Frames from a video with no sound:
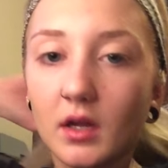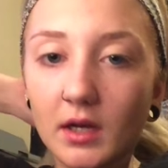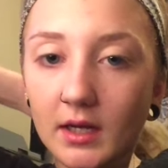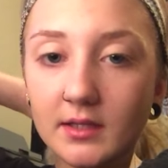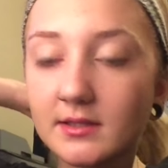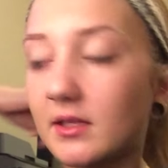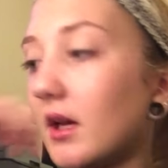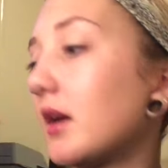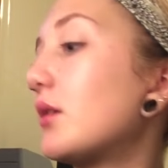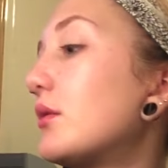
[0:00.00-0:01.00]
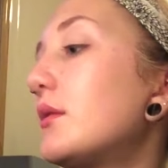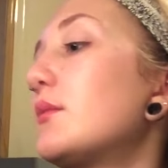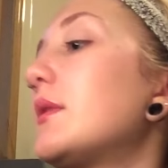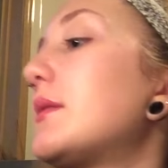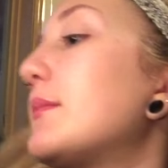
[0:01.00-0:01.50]
Next, I go
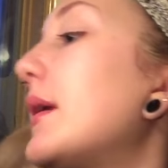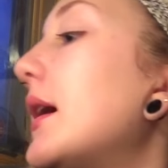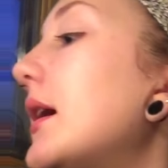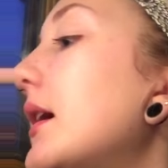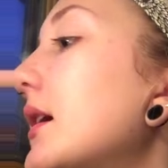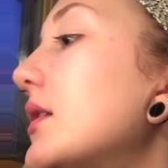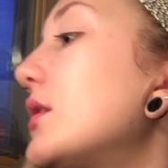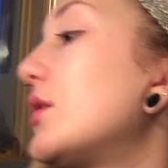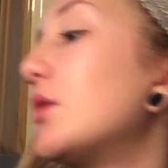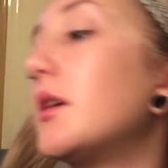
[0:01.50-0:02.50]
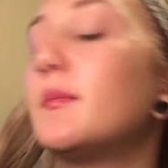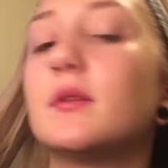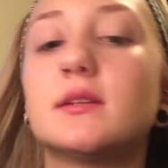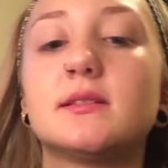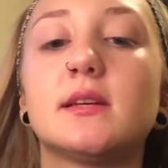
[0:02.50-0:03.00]
in with my Laura
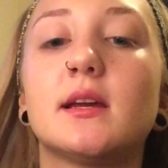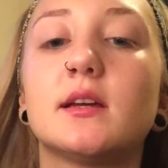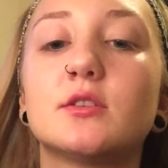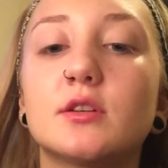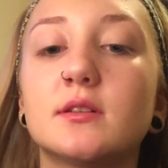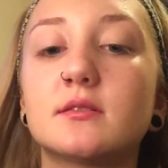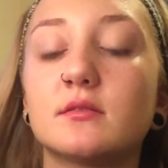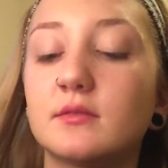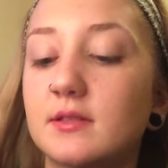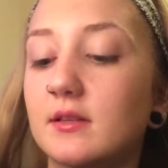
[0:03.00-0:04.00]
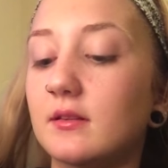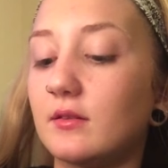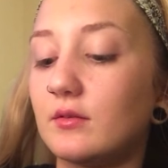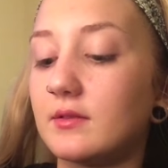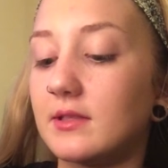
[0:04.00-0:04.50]
Mercier Translucent
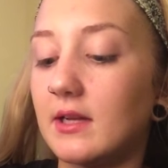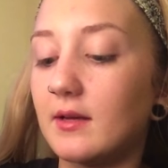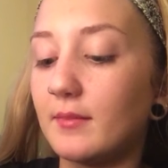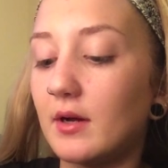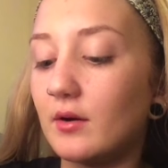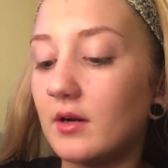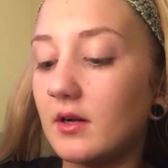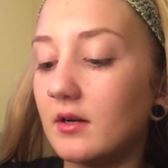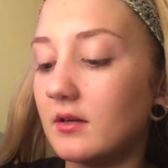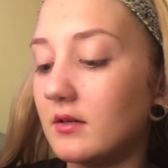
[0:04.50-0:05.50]
Loose Setting Powder.